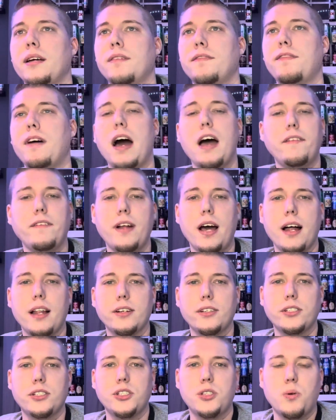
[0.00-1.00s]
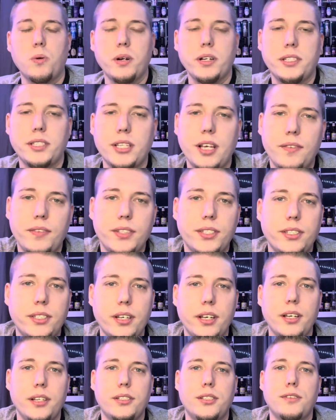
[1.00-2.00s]

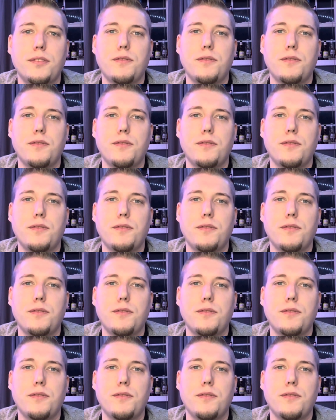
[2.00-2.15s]
$5.27